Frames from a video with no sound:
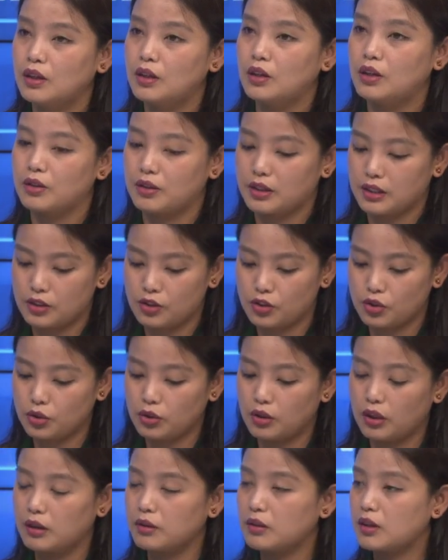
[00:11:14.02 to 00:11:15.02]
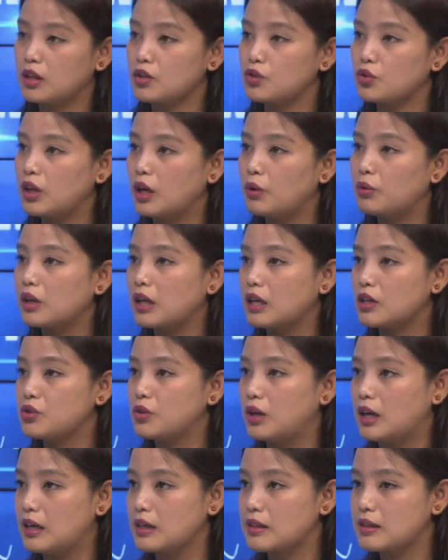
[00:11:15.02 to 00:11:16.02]
All right. So Khandola, I would like to
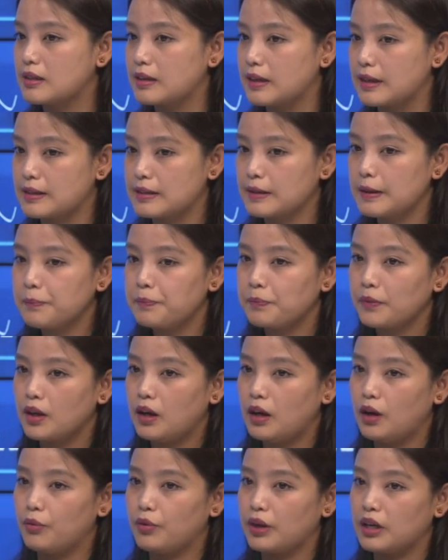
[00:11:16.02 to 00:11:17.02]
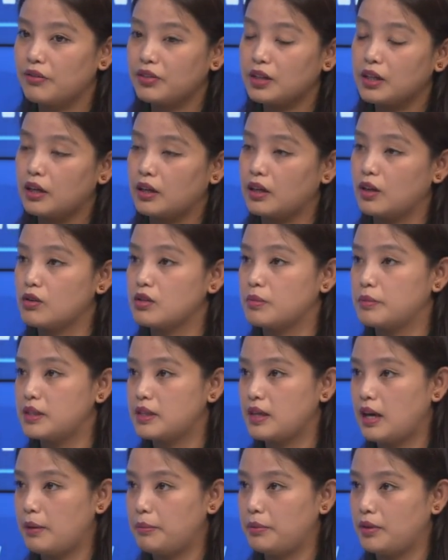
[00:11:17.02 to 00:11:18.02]
ask that whenever the announcements
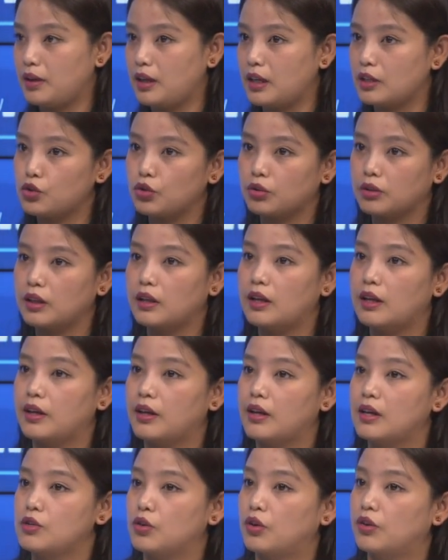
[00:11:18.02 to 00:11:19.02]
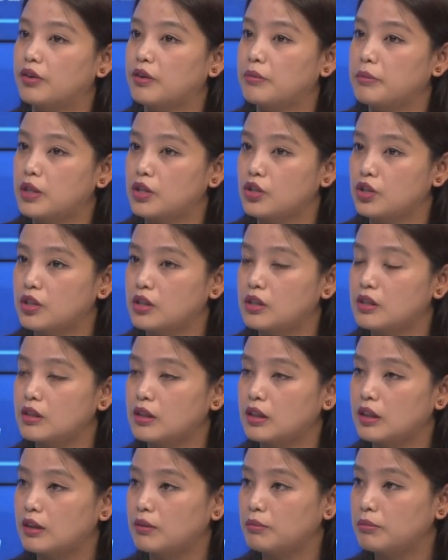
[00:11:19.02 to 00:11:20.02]
happen, like Chokden Lahi has already mentioned
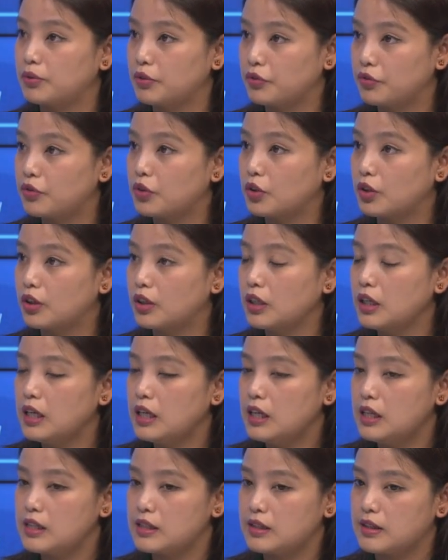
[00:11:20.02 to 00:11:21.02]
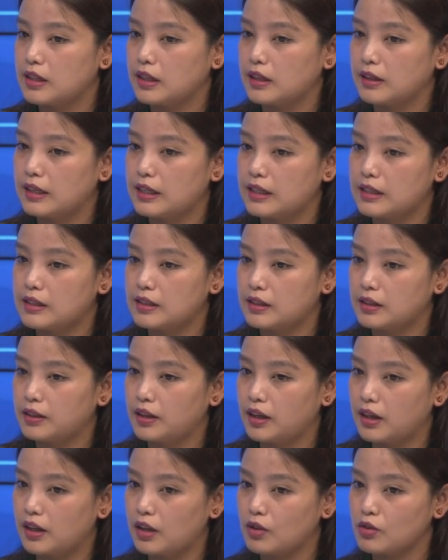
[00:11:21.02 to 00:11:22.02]
before, saying that the
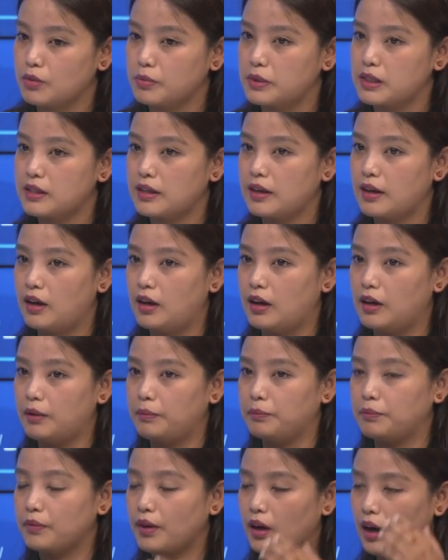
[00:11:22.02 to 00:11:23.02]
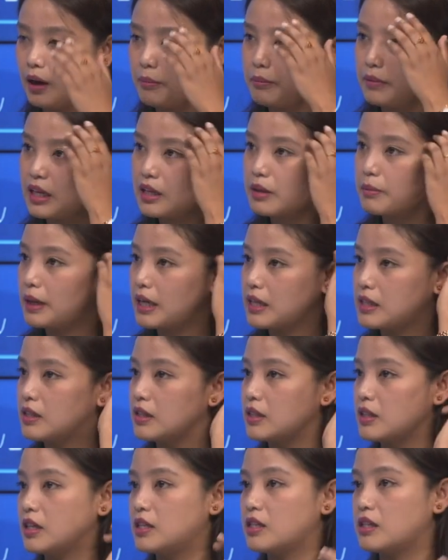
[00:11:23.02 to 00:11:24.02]
announcements are made by
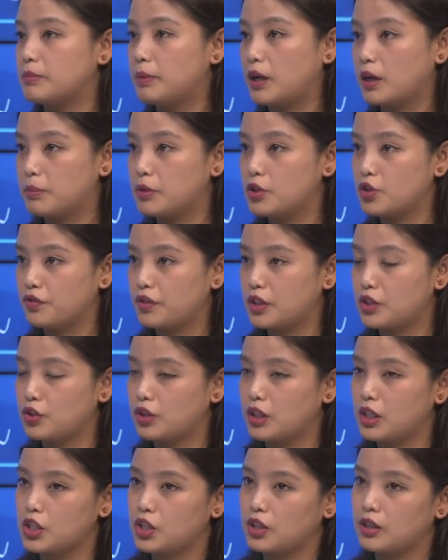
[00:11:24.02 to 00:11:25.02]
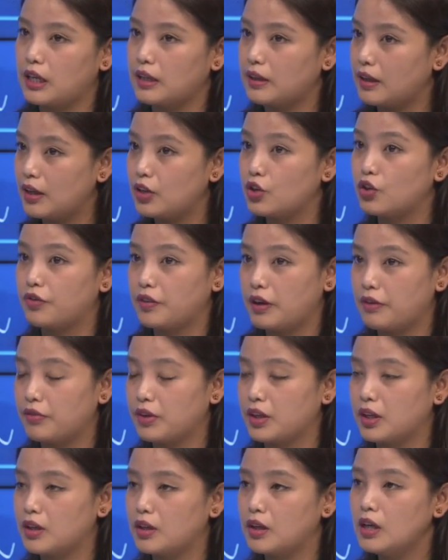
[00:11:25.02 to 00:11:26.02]
CTA's Department of Education at the end of every
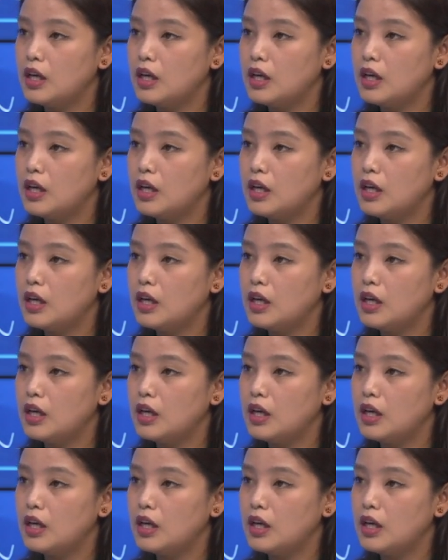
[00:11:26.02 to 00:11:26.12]
year.